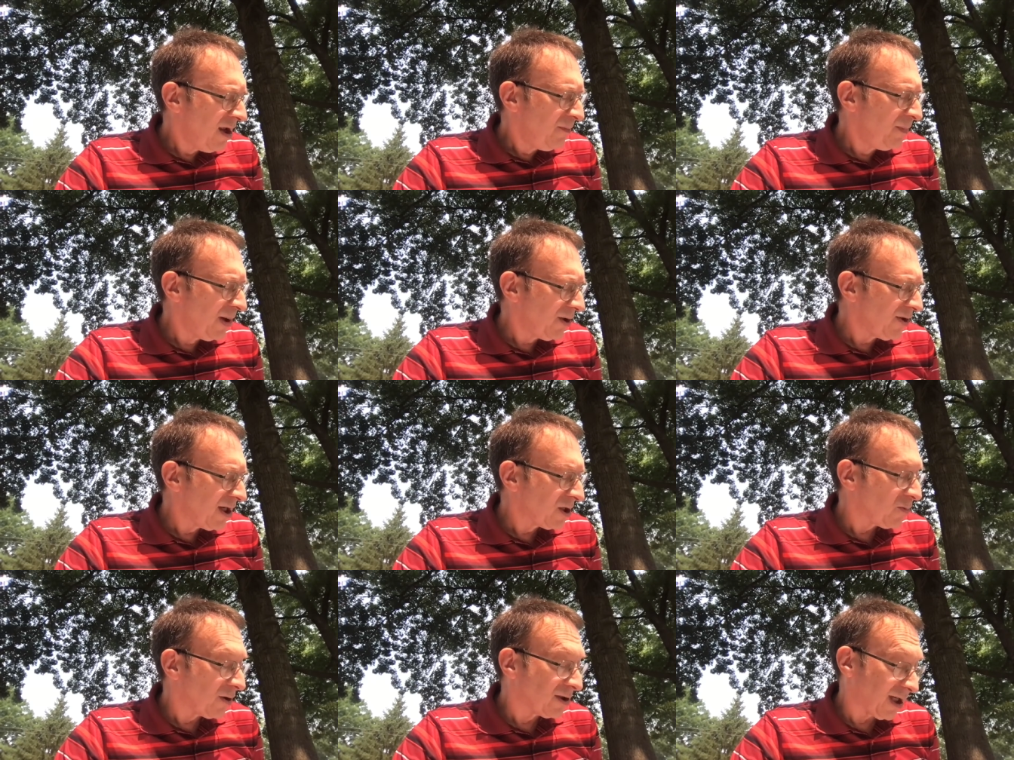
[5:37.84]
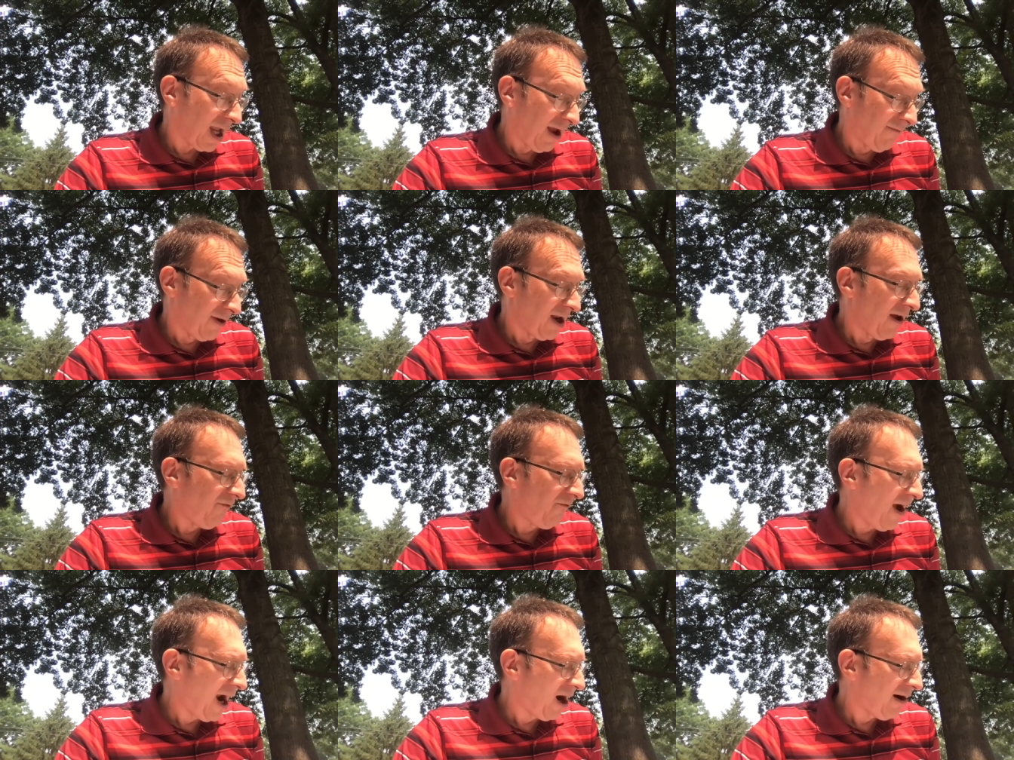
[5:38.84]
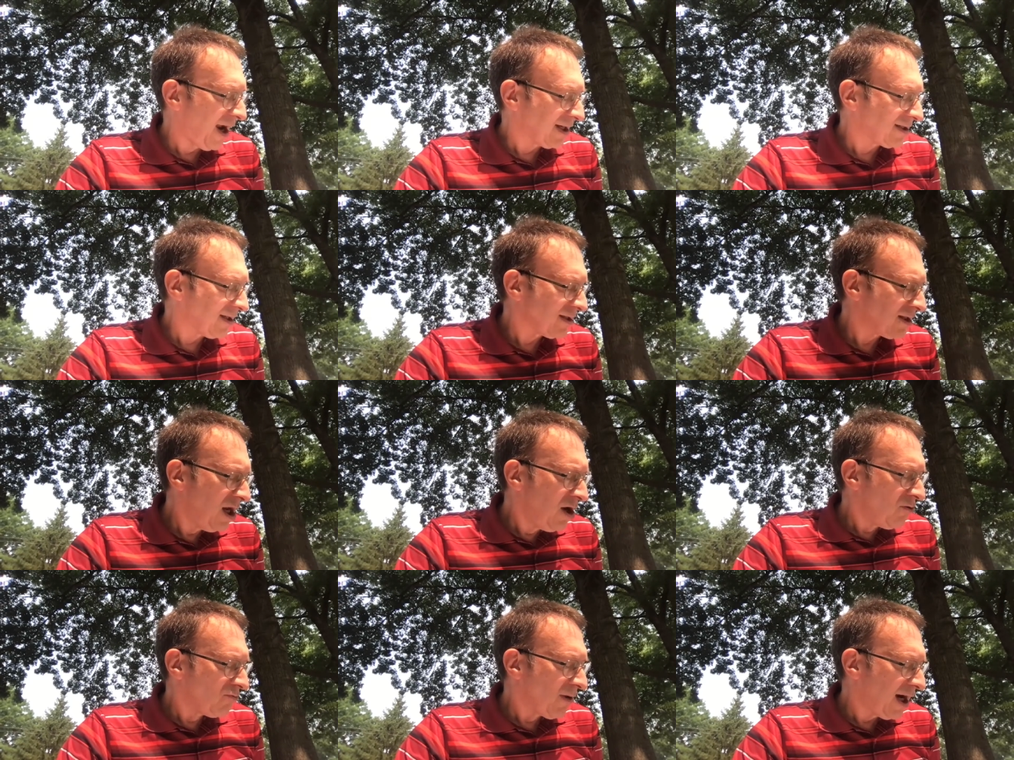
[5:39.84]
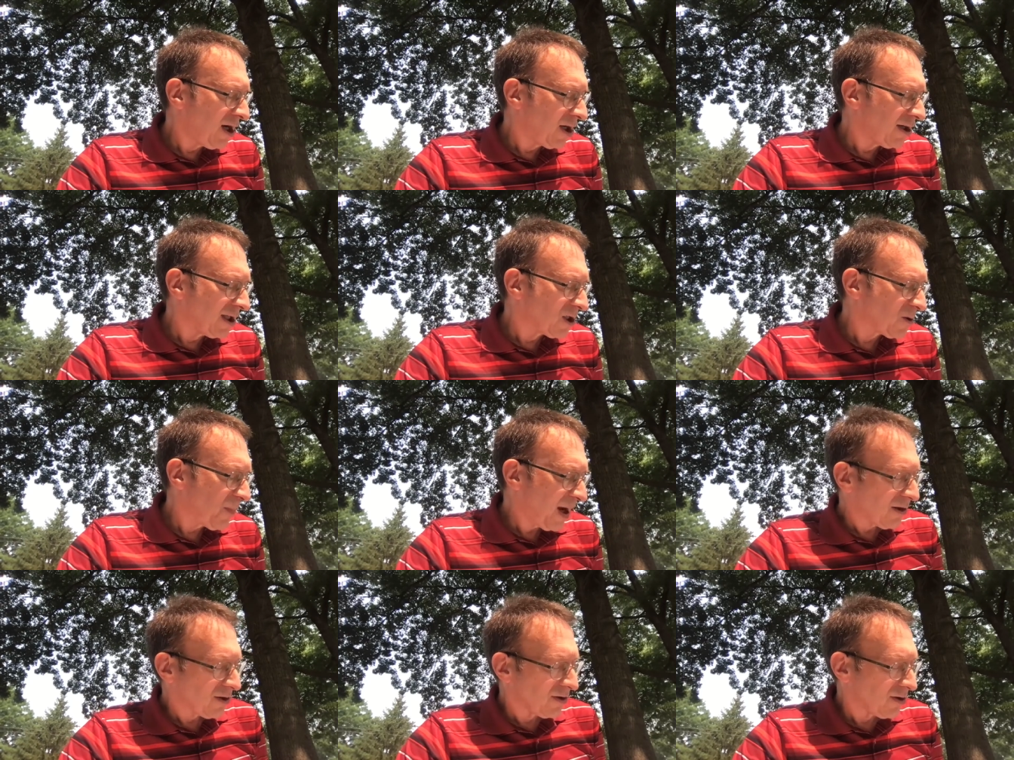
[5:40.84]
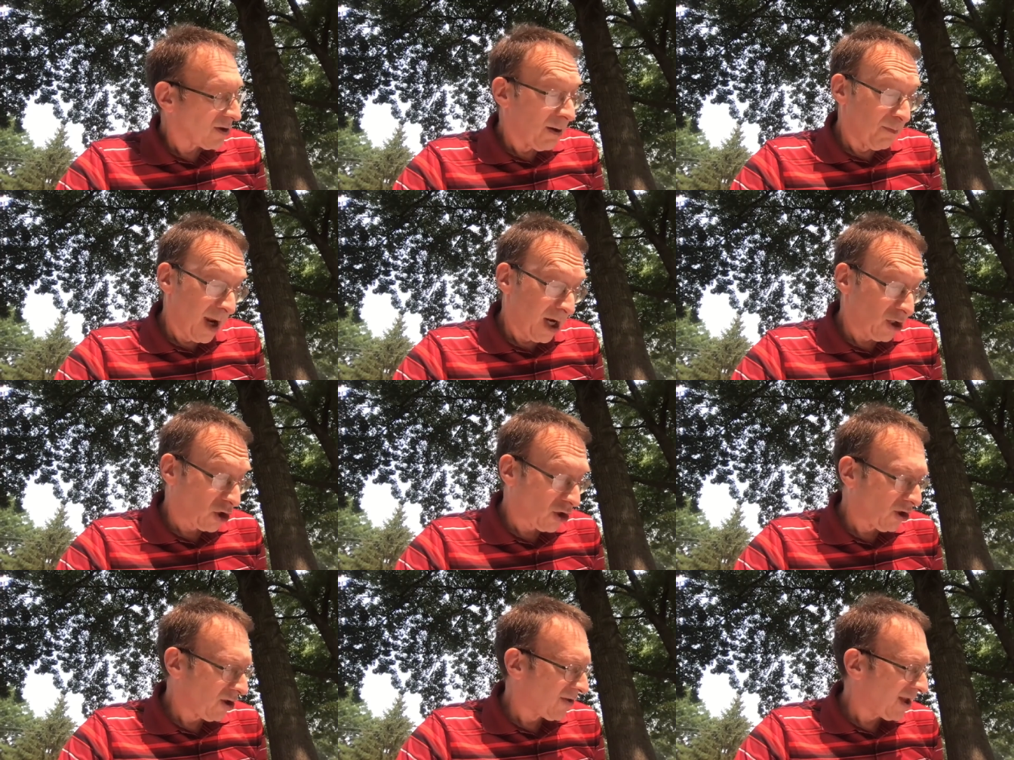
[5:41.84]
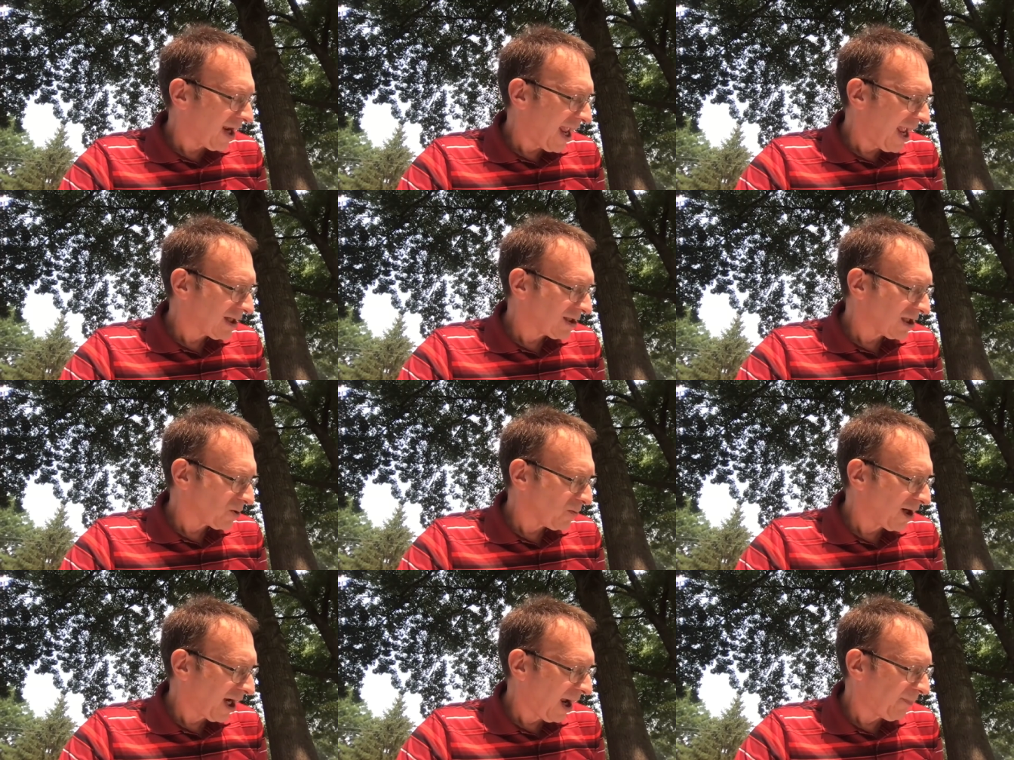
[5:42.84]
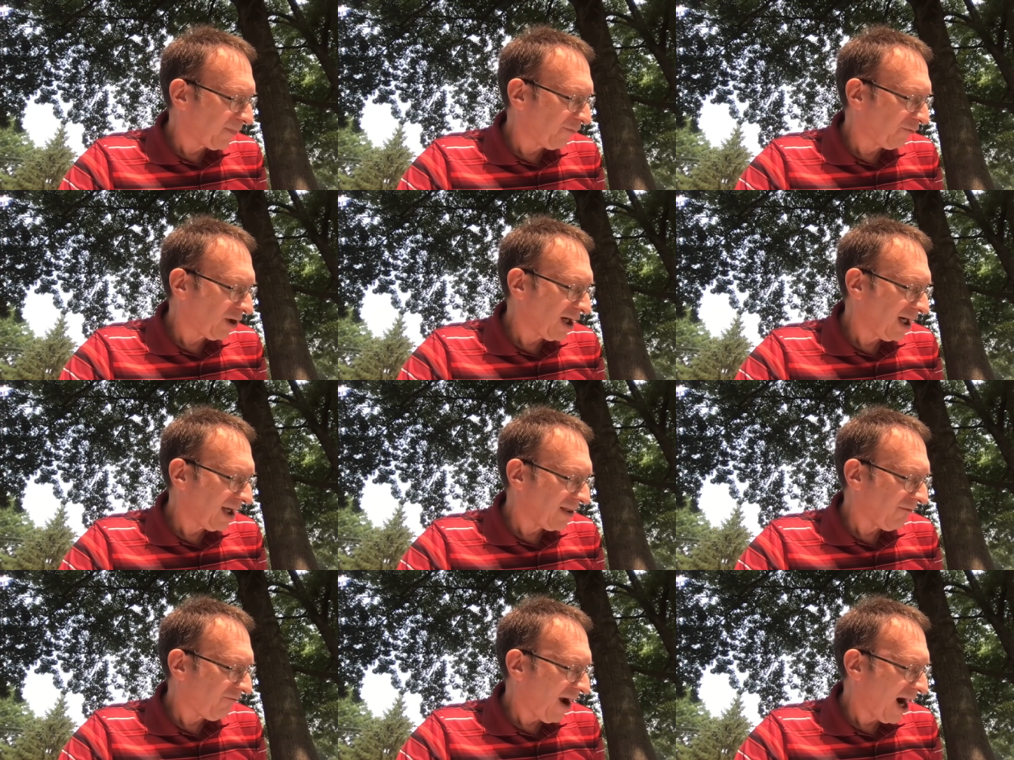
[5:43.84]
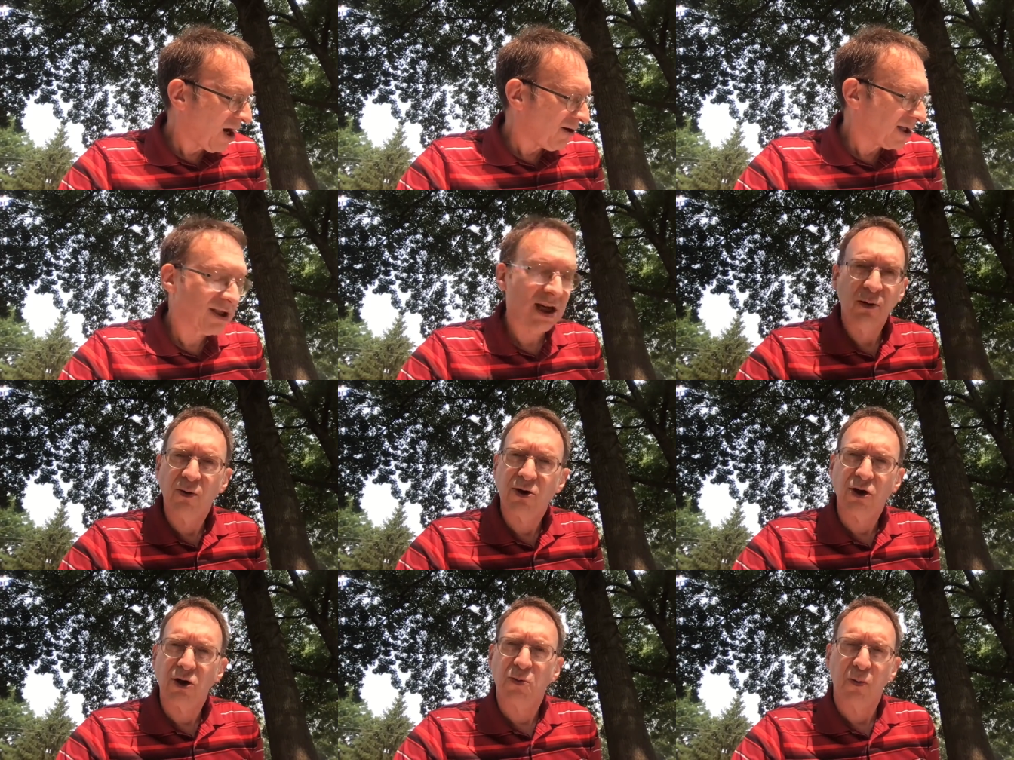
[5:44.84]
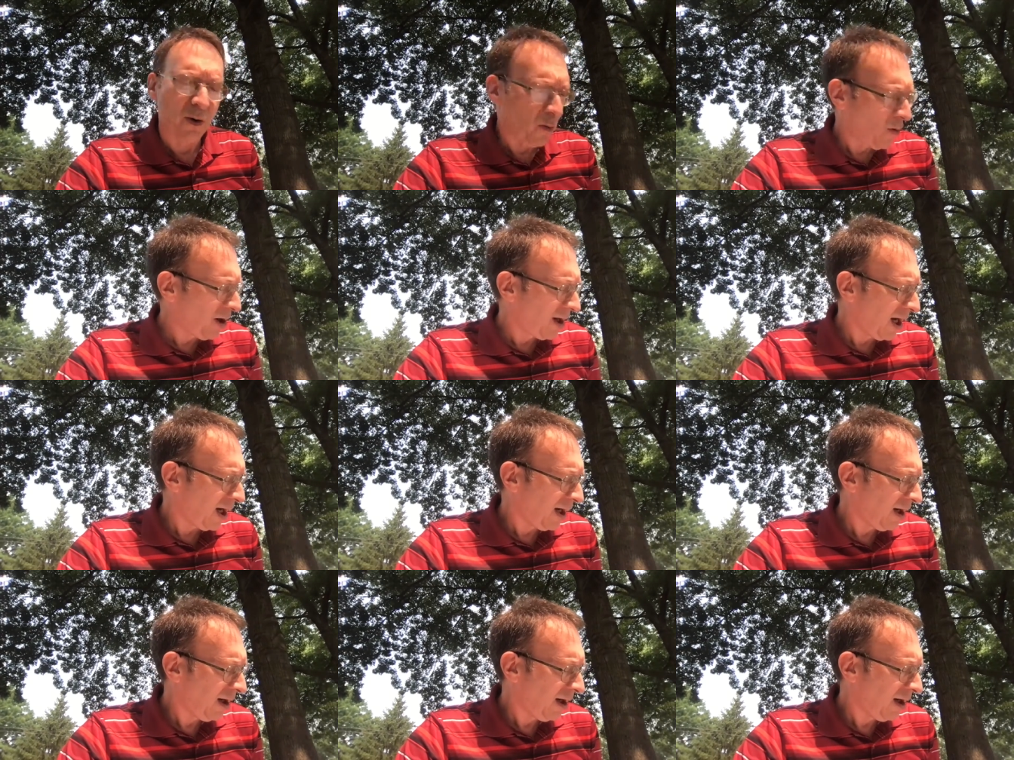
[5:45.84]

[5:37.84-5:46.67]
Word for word: Buildings were to have enough fire exits. Regular inspectors made sure that exits were kept free and the fire extinguishers were working.